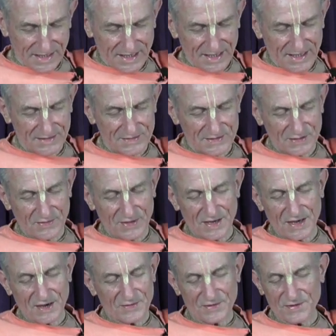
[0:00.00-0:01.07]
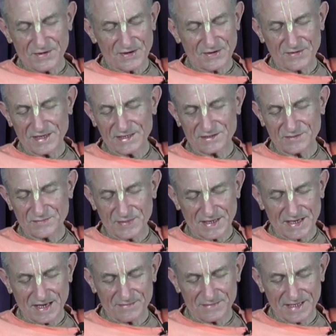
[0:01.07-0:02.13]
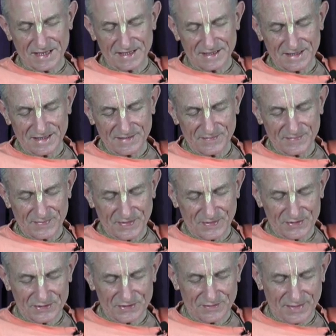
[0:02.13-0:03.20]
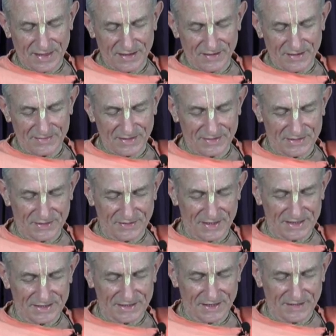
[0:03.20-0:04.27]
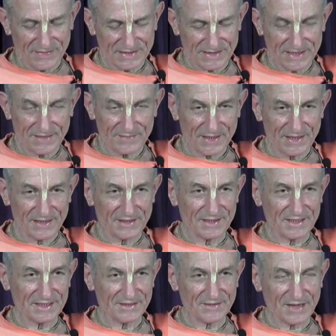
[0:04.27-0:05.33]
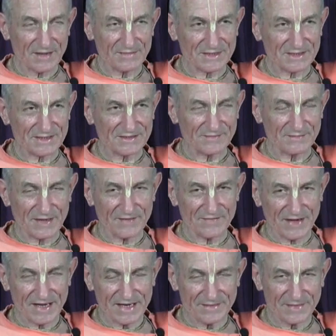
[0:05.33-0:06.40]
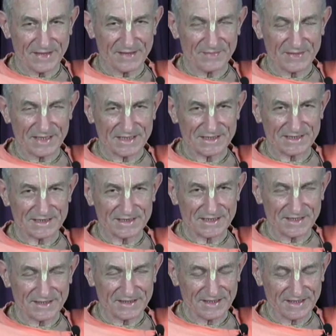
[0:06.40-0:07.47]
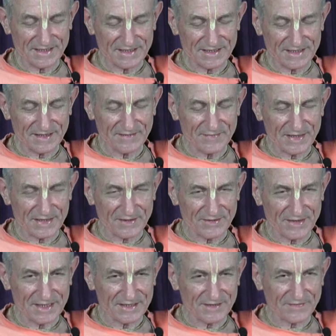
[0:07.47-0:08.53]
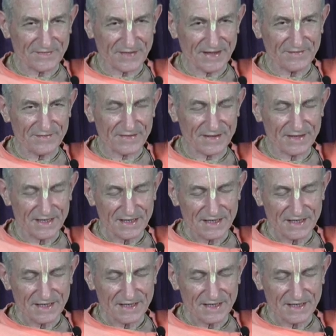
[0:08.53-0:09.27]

Yeah, so Akrura agreed to pick up that Krishna and Balaram. That was a great service. Kamsa is my enemy, but he's given me the greatest favor.